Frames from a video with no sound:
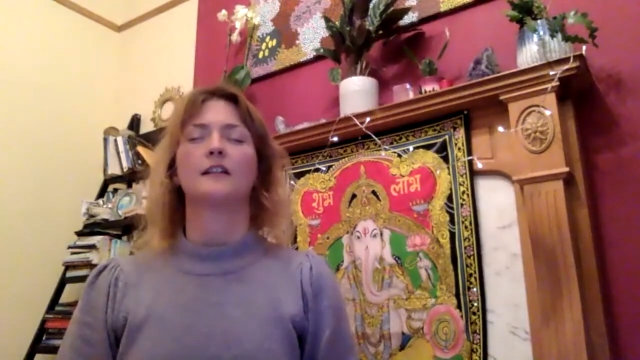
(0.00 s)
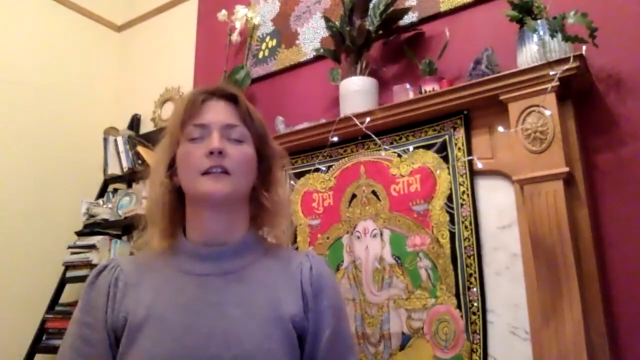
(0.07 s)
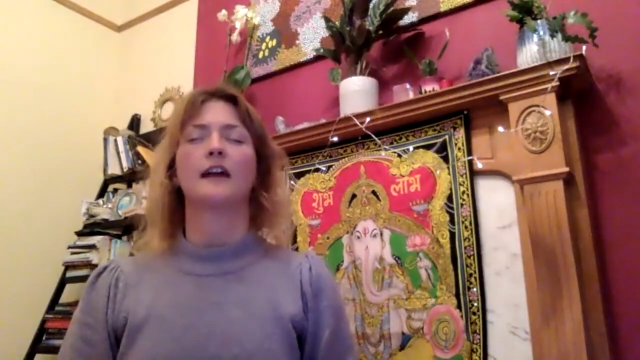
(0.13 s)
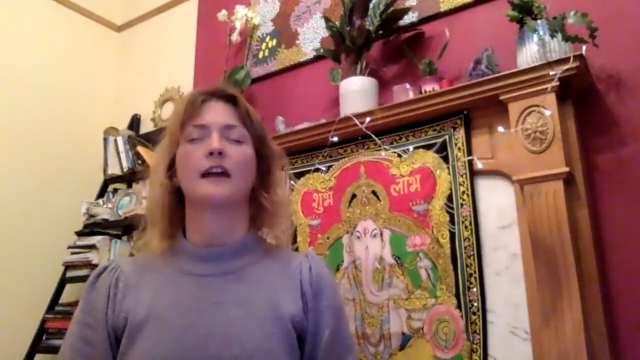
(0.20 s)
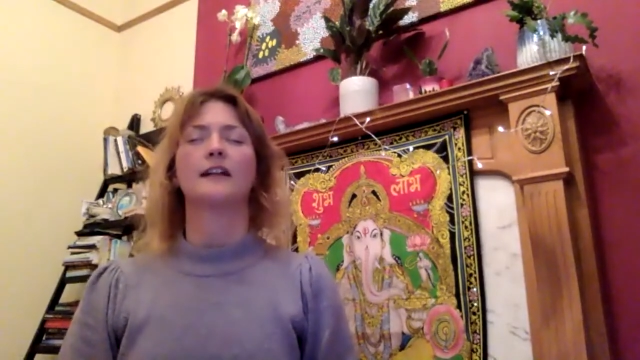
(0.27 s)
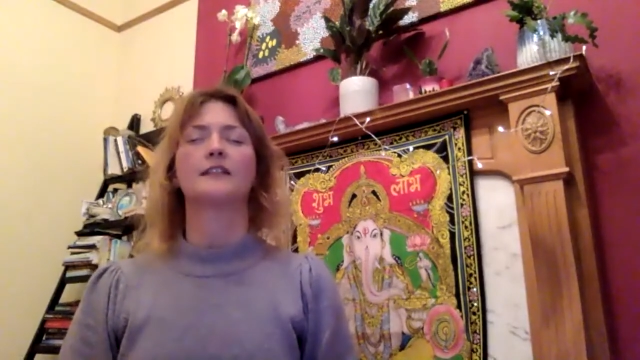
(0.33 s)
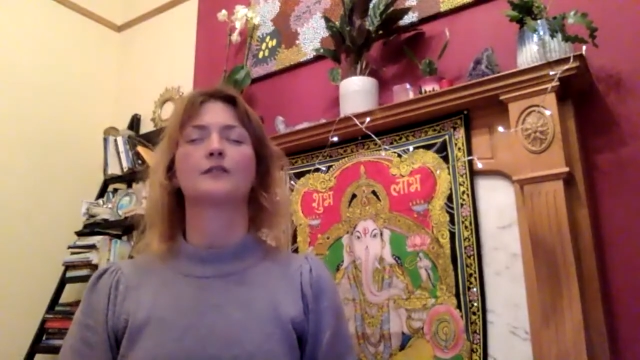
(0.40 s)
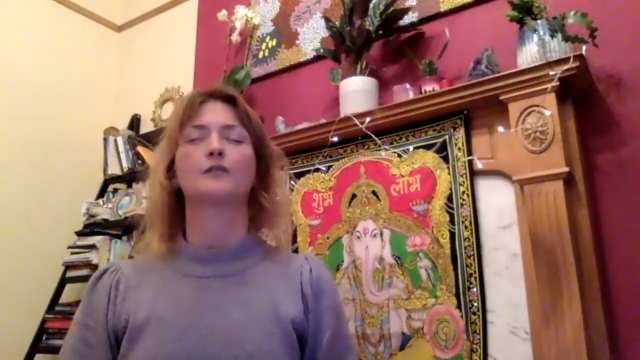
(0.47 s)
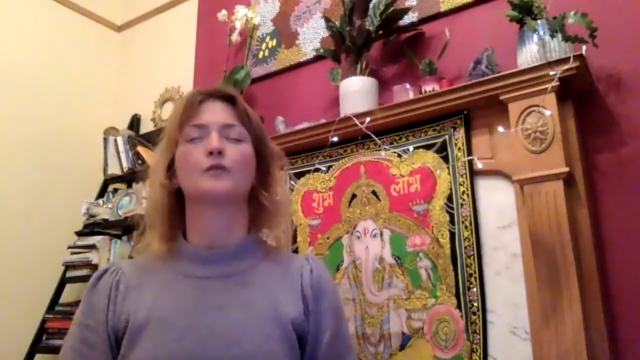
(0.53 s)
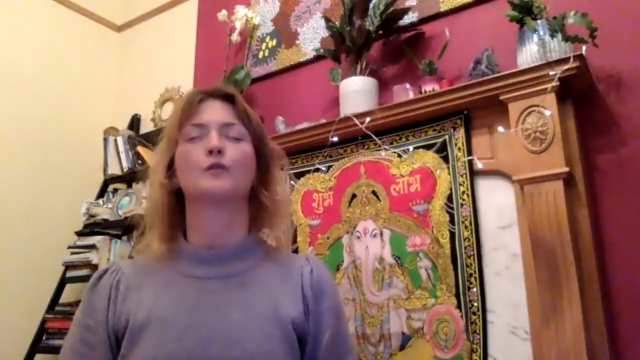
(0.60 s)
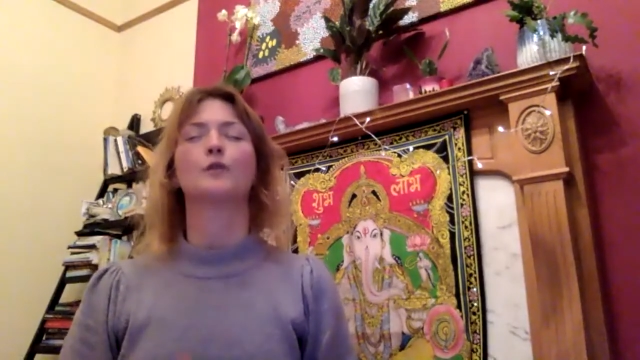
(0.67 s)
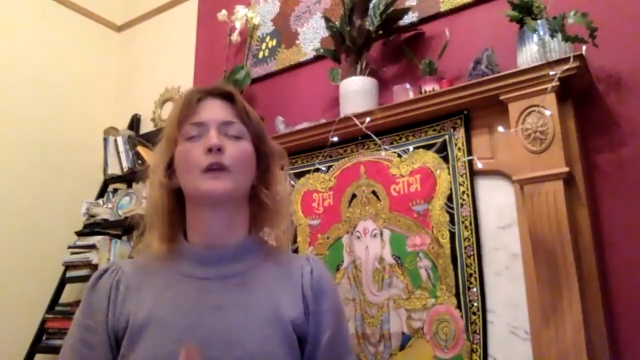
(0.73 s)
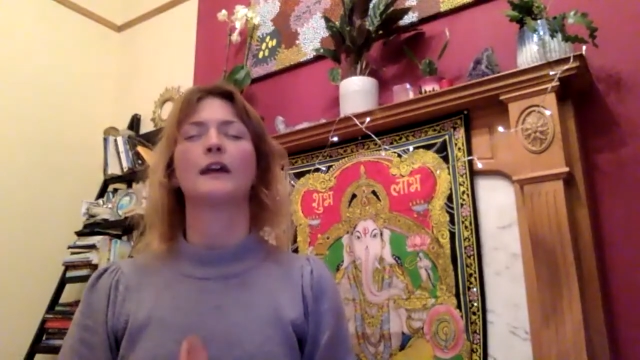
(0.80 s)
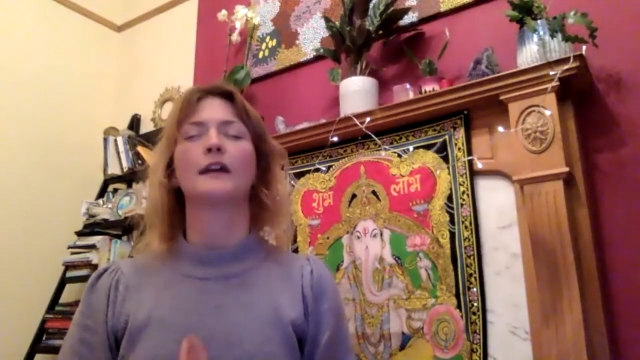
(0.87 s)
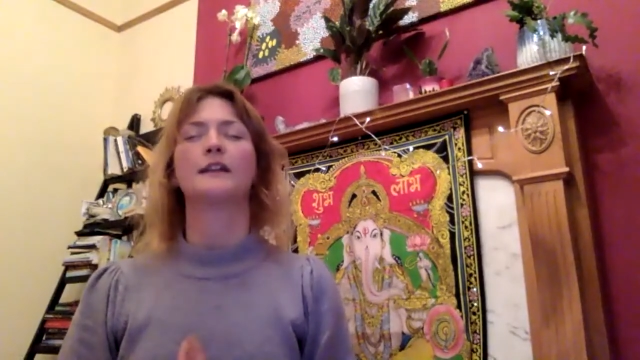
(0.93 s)
that is
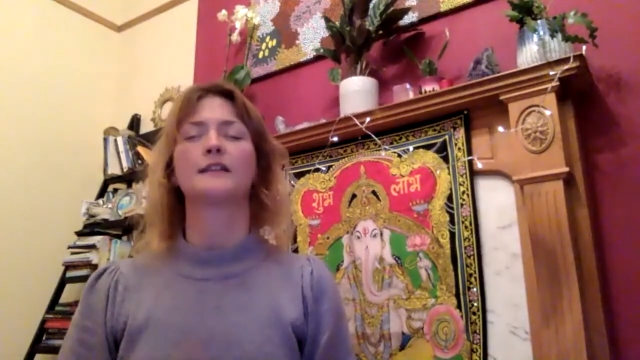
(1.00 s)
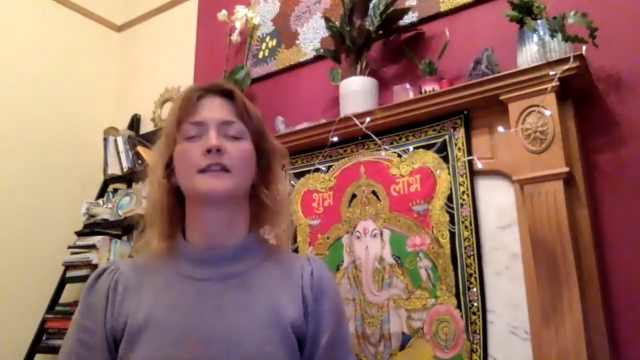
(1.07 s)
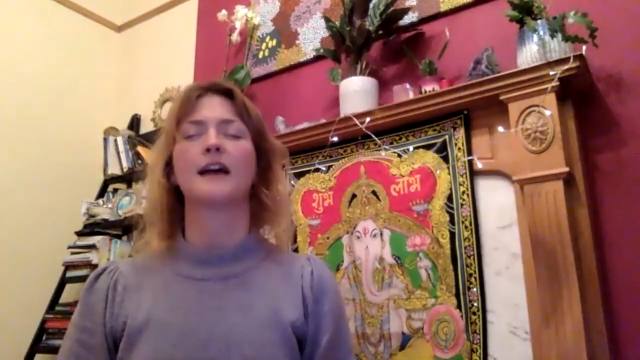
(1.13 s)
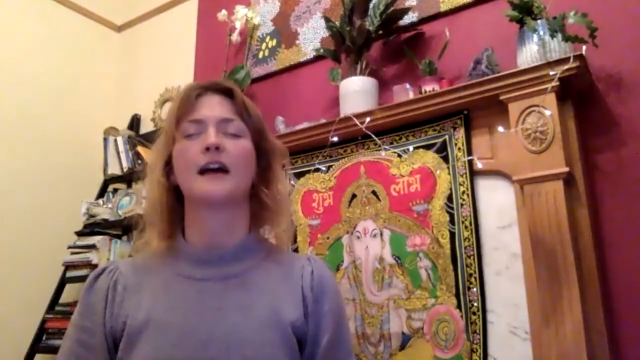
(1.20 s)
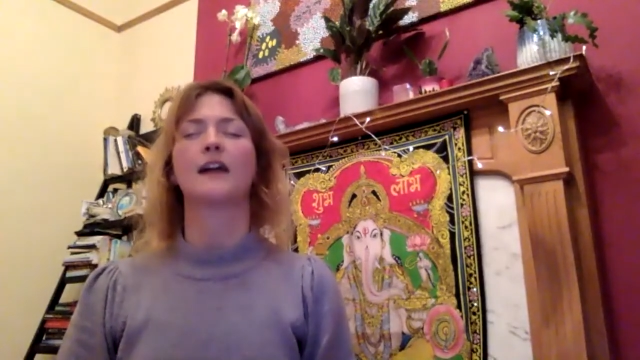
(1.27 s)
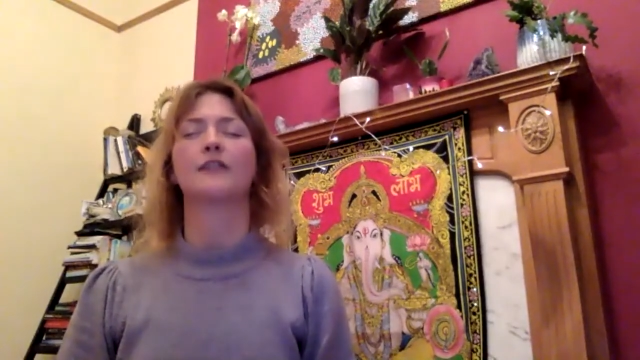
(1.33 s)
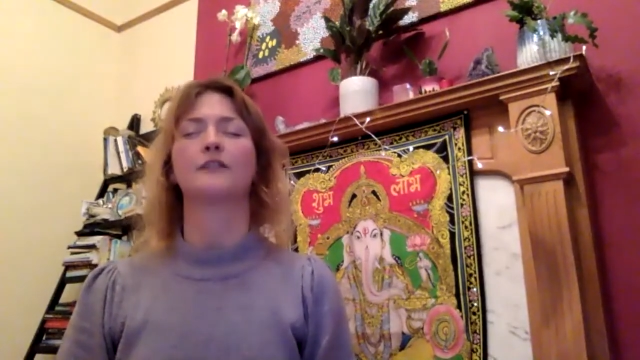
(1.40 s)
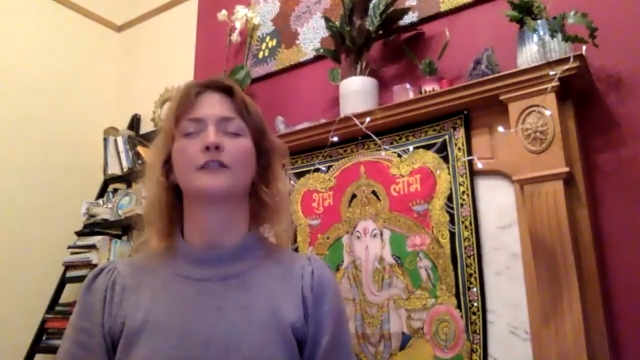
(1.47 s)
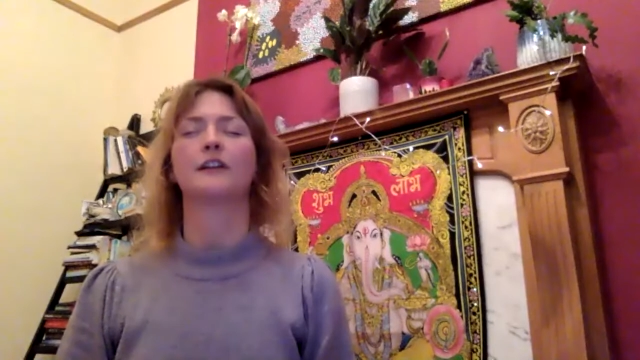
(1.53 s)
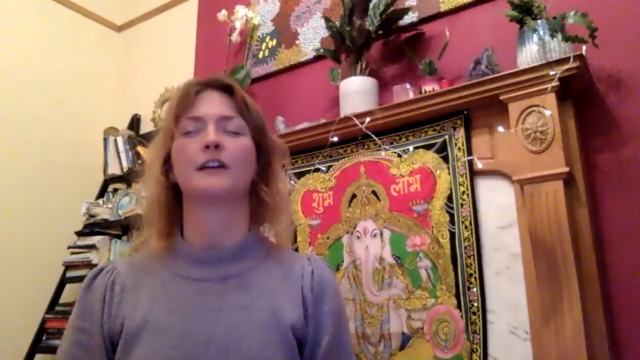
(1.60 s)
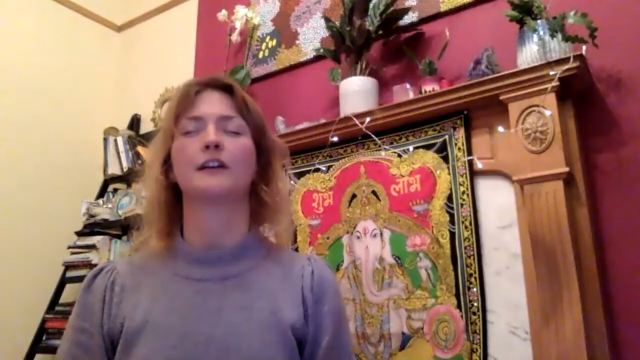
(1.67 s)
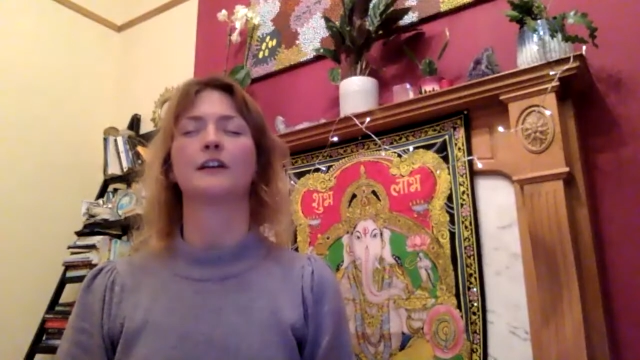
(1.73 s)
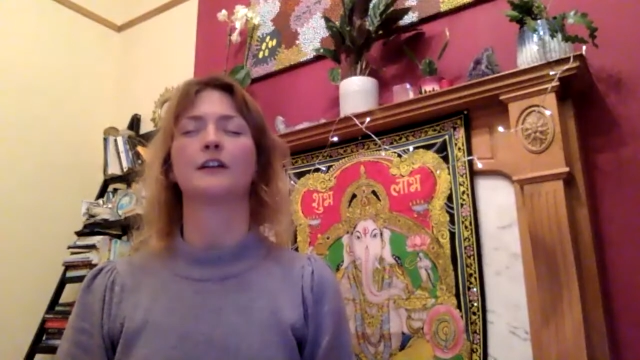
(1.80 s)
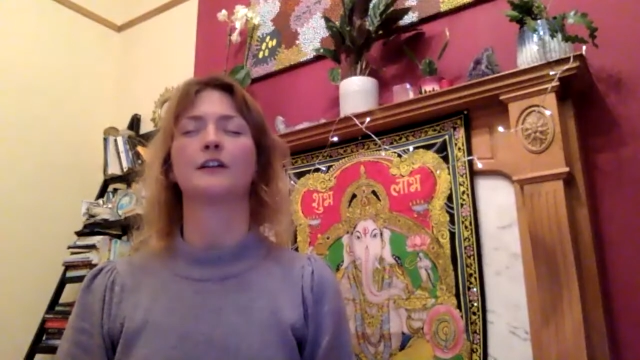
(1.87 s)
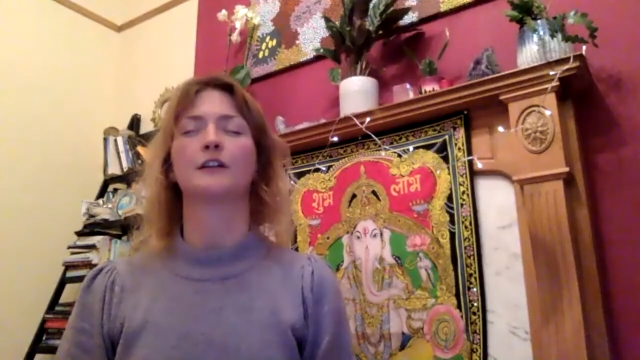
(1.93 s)
always there for
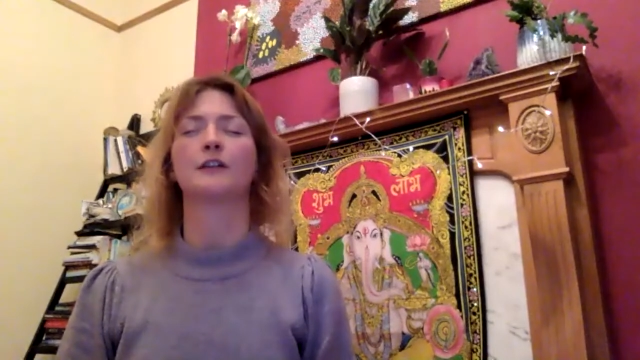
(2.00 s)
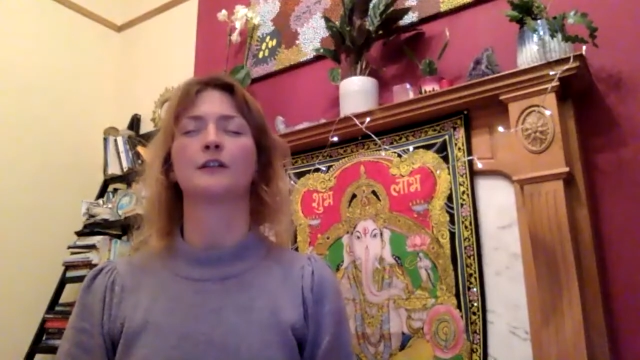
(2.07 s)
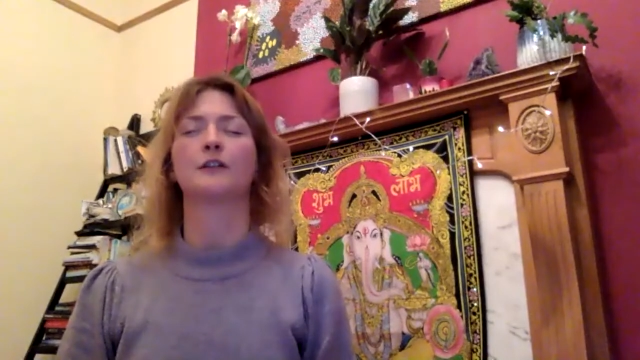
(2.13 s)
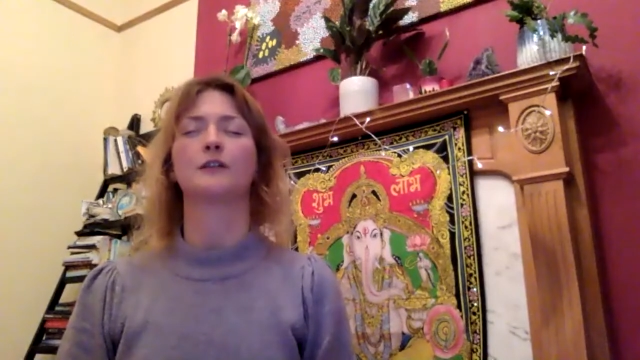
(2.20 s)
you